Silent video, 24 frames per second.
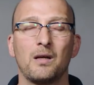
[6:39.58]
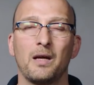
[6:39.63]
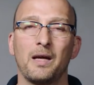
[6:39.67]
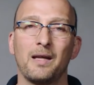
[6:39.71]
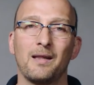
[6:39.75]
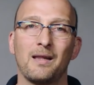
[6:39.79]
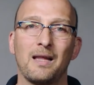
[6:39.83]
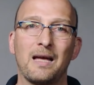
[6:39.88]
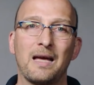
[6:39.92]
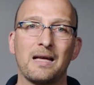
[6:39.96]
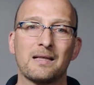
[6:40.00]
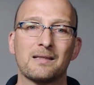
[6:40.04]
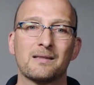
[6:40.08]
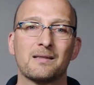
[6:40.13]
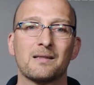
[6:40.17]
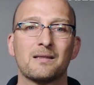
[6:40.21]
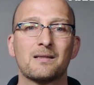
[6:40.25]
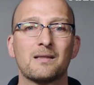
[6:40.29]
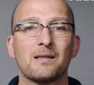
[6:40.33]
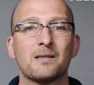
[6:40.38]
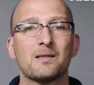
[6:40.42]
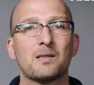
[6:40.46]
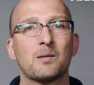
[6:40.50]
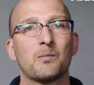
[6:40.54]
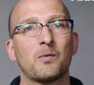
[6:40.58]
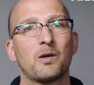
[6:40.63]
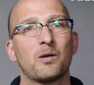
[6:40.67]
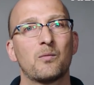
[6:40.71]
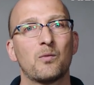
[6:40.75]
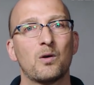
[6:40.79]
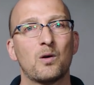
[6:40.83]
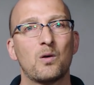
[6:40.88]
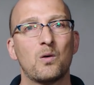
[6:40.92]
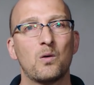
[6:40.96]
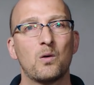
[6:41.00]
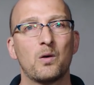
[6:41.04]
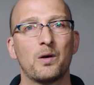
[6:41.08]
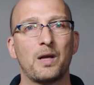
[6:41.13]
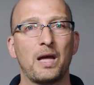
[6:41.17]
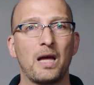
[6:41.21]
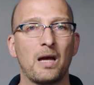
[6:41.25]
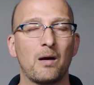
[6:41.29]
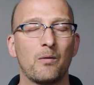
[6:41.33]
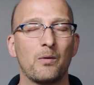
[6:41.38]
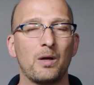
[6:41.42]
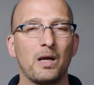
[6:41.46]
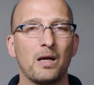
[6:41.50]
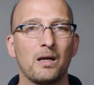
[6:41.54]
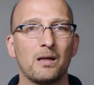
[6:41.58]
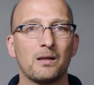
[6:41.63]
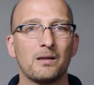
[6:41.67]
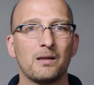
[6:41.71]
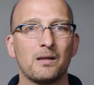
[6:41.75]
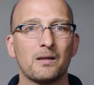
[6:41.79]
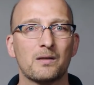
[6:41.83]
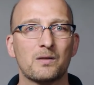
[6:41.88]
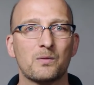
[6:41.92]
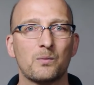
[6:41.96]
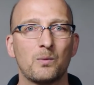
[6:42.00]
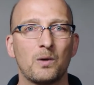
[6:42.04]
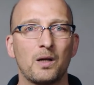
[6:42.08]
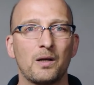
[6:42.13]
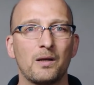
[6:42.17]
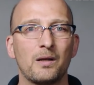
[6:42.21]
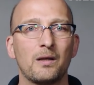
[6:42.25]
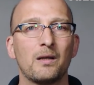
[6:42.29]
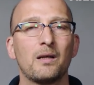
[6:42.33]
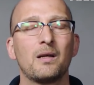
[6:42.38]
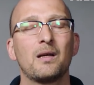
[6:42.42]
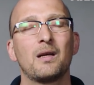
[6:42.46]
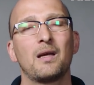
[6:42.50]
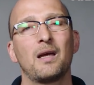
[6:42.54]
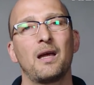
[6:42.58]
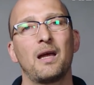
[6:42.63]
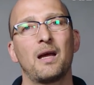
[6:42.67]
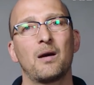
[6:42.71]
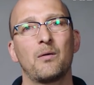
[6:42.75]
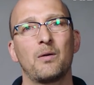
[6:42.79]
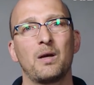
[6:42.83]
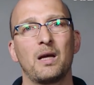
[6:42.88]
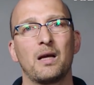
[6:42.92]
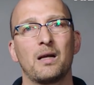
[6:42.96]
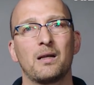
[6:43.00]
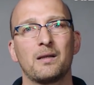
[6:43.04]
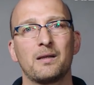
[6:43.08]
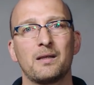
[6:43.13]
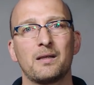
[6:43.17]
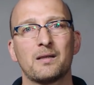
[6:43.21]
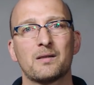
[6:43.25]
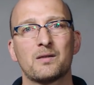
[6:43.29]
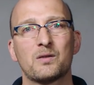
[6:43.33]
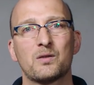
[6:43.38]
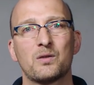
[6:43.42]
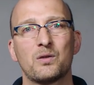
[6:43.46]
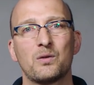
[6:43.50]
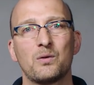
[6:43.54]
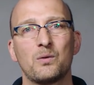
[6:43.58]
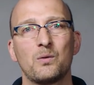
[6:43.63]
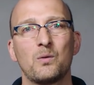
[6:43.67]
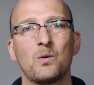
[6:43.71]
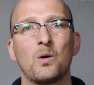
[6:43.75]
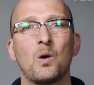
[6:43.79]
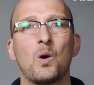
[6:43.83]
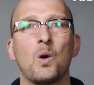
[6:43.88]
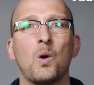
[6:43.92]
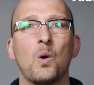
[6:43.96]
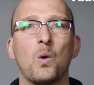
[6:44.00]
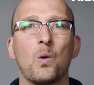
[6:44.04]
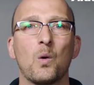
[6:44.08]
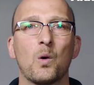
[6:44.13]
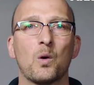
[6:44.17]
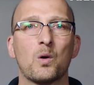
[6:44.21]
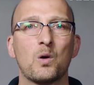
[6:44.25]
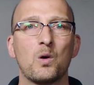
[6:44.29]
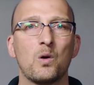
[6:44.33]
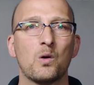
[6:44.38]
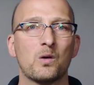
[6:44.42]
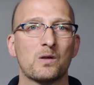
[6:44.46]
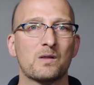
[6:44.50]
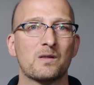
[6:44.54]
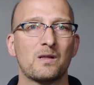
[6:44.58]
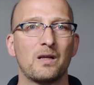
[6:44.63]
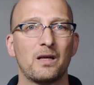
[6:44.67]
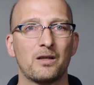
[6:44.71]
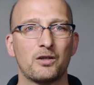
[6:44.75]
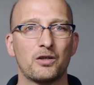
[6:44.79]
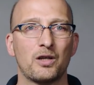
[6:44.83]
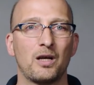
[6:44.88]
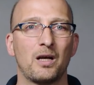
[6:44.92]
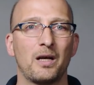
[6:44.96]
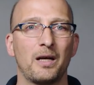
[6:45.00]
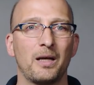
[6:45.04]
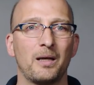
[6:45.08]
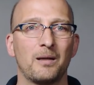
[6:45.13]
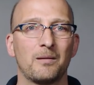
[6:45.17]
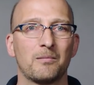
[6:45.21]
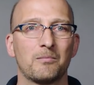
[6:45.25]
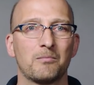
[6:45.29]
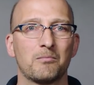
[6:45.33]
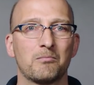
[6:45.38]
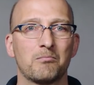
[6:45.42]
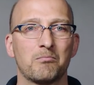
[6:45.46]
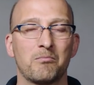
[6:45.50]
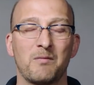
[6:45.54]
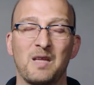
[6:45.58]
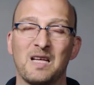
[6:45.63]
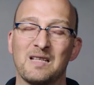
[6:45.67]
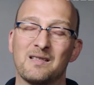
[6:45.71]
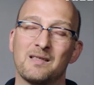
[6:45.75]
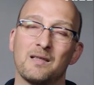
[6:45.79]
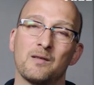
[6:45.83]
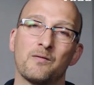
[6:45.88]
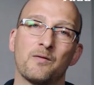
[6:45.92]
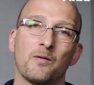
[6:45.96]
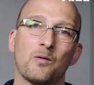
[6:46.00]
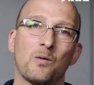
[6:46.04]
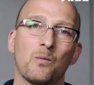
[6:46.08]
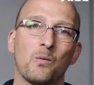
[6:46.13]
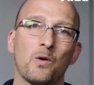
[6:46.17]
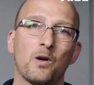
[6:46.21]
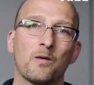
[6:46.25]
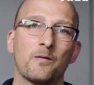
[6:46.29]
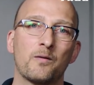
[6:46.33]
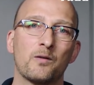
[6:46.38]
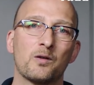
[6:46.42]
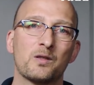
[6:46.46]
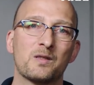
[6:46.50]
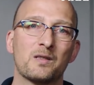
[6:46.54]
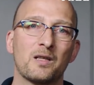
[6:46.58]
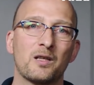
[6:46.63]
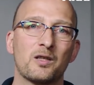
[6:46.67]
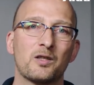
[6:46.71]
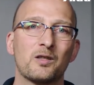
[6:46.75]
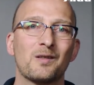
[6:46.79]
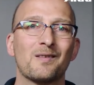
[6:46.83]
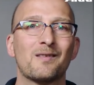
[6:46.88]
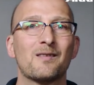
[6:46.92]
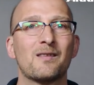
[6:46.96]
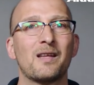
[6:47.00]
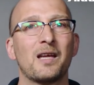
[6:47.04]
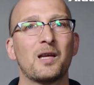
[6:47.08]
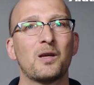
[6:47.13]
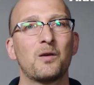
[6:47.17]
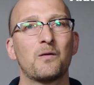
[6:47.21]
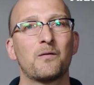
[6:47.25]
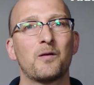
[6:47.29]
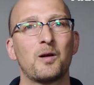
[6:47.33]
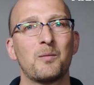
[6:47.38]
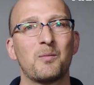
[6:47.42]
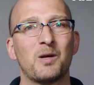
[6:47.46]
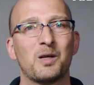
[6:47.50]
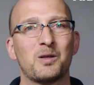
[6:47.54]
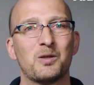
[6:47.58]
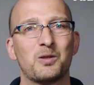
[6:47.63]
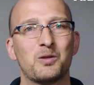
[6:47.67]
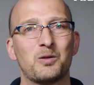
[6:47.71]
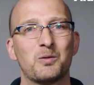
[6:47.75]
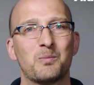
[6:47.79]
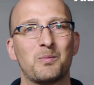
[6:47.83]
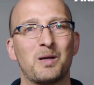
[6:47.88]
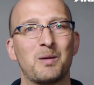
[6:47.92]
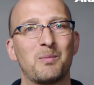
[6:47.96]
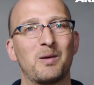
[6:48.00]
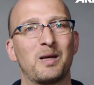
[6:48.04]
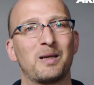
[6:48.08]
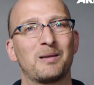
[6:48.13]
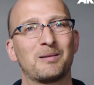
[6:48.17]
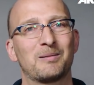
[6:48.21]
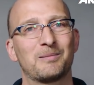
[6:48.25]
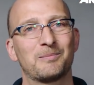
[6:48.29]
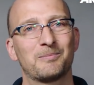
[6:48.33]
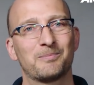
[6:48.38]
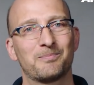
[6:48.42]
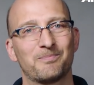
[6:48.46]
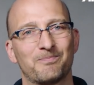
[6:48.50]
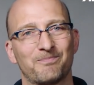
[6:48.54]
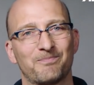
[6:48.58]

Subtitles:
And last, the system can record ARRI LDS-1, ARRI LDS-2, or Cook/I. And that's it for the workflow session. Thank you very much. Bye-bye.